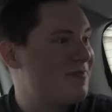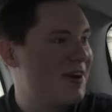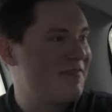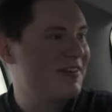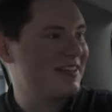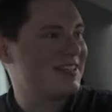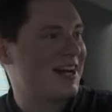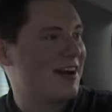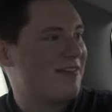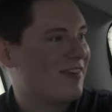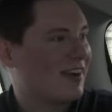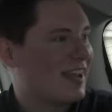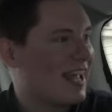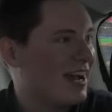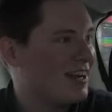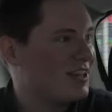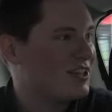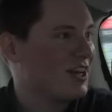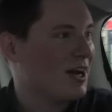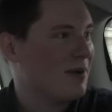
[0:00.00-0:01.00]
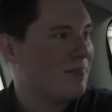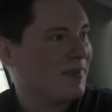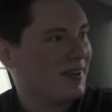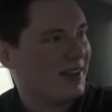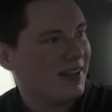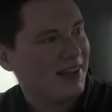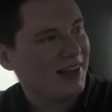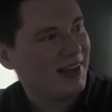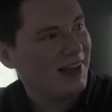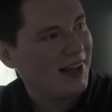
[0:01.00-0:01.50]
perfect time for a catch-up.
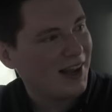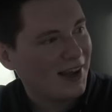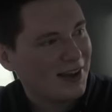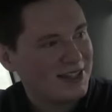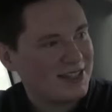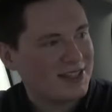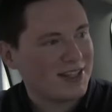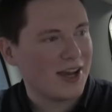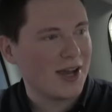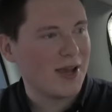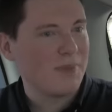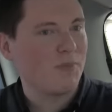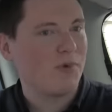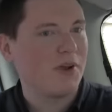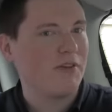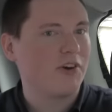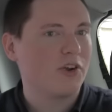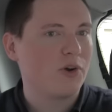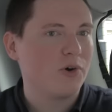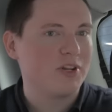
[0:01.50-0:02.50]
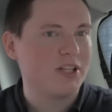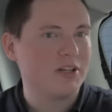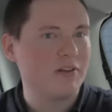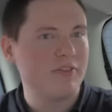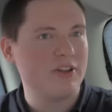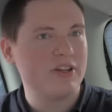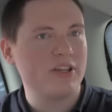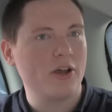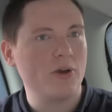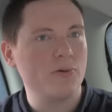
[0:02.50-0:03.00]
Last time we recorded a
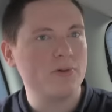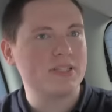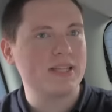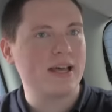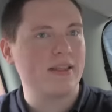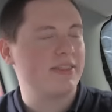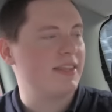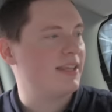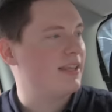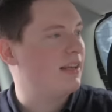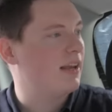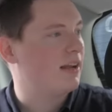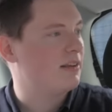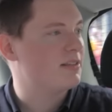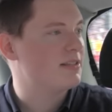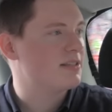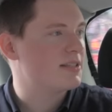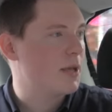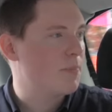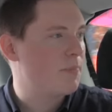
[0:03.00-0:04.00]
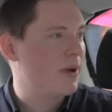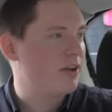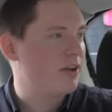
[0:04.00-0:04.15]
video was at the London St.